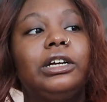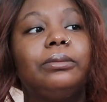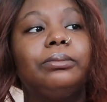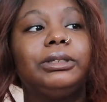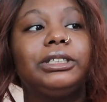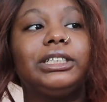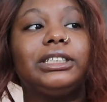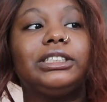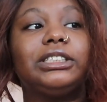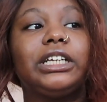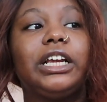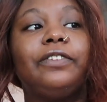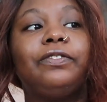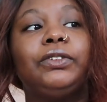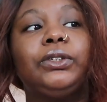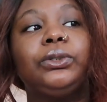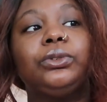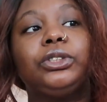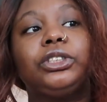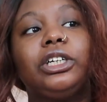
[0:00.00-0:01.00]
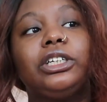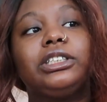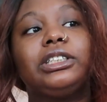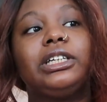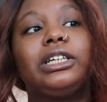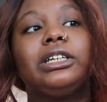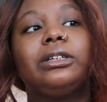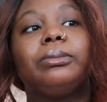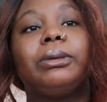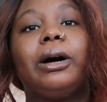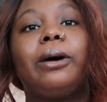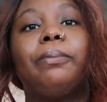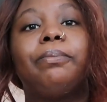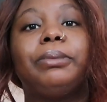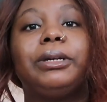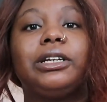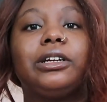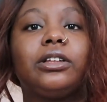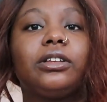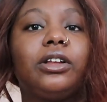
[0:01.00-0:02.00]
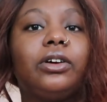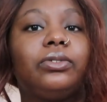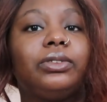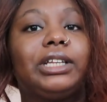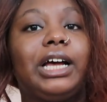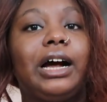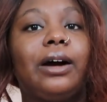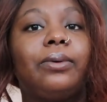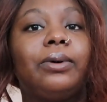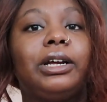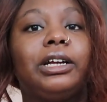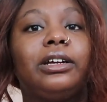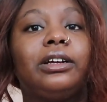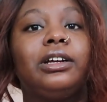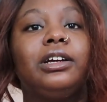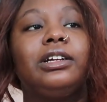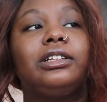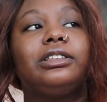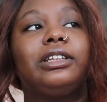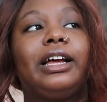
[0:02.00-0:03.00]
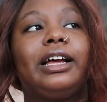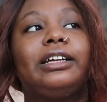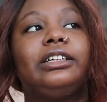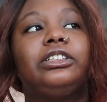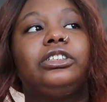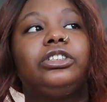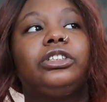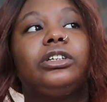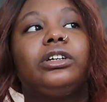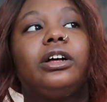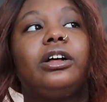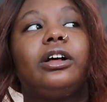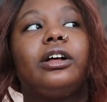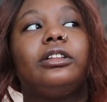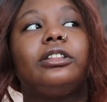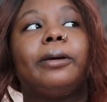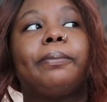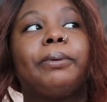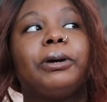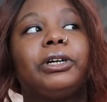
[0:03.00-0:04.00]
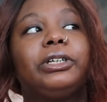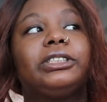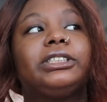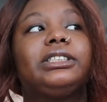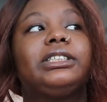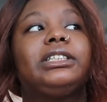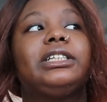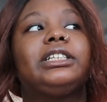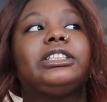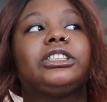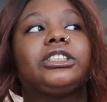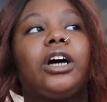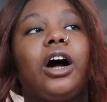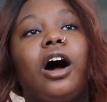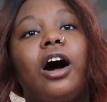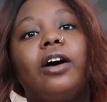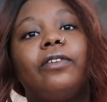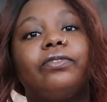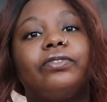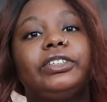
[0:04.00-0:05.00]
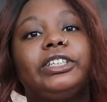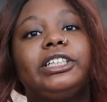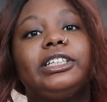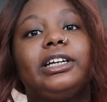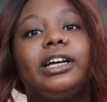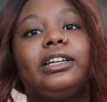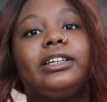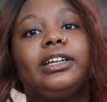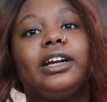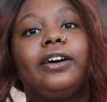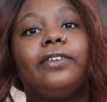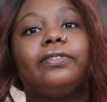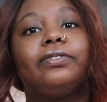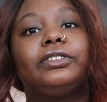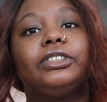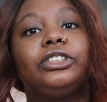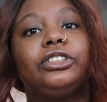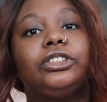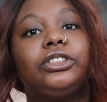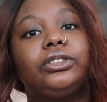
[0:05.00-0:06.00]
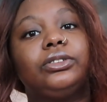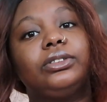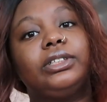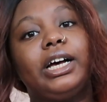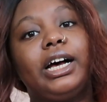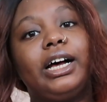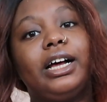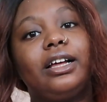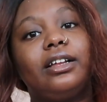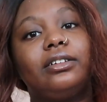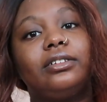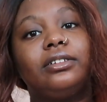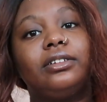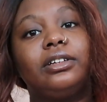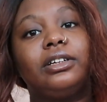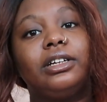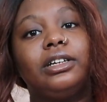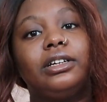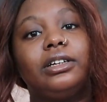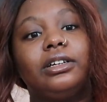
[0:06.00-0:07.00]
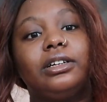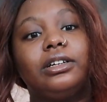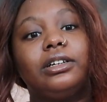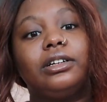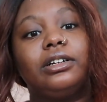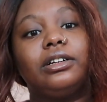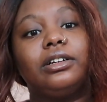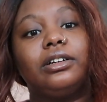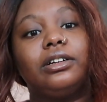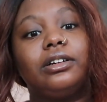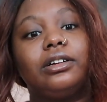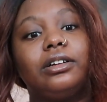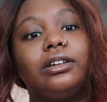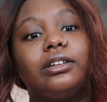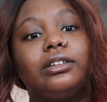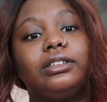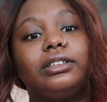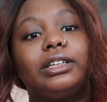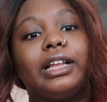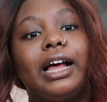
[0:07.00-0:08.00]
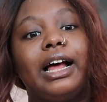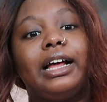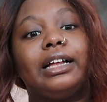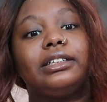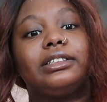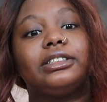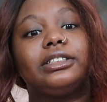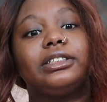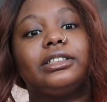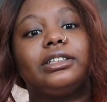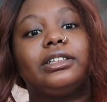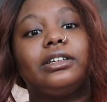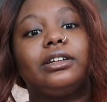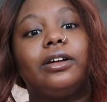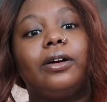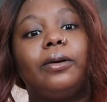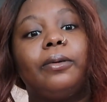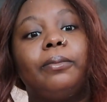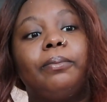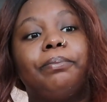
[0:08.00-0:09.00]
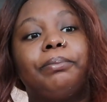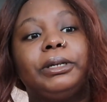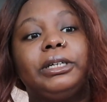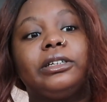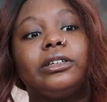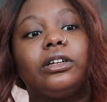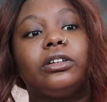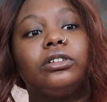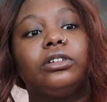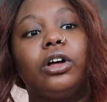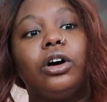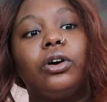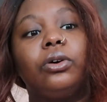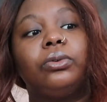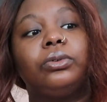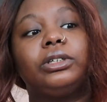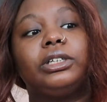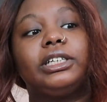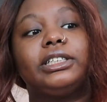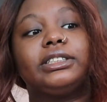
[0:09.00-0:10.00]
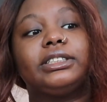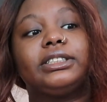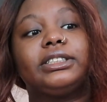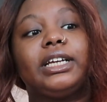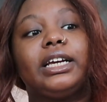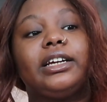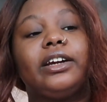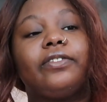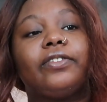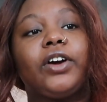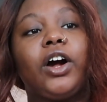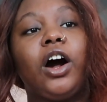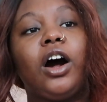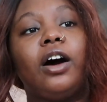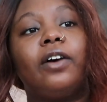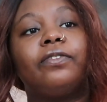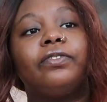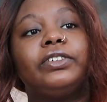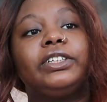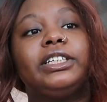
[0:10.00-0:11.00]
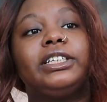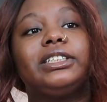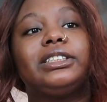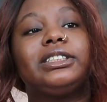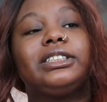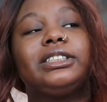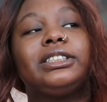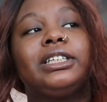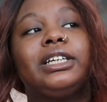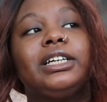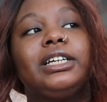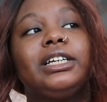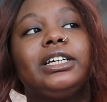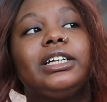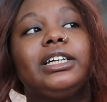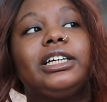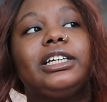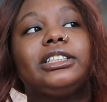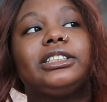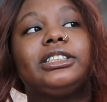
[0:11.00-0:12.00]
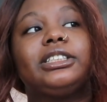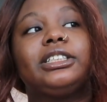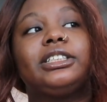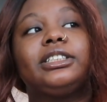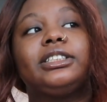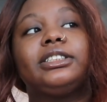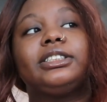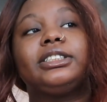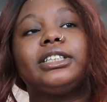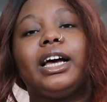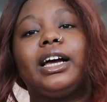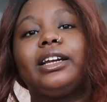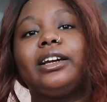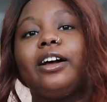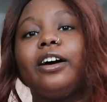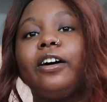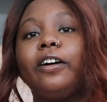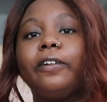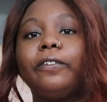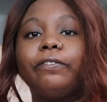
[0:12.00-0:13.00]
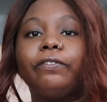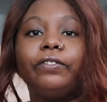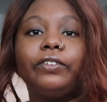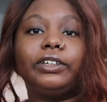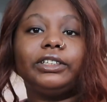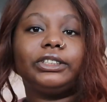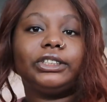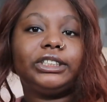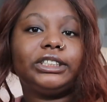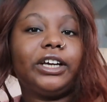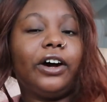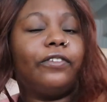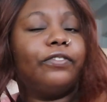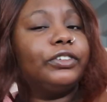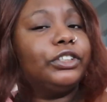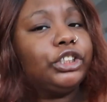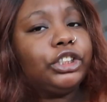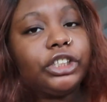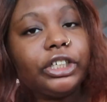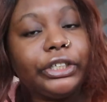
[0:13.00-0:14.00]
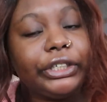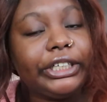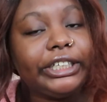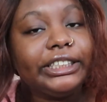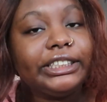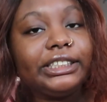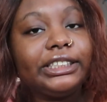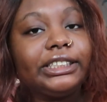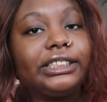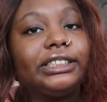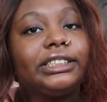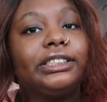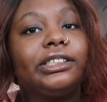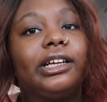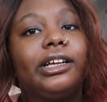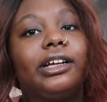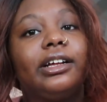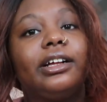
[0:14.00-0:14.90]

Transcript: Because if you start thinking about being alone that way, that the person is confident enough to do that, that being alone is a sign of confidence, it's a sign of self-assurance,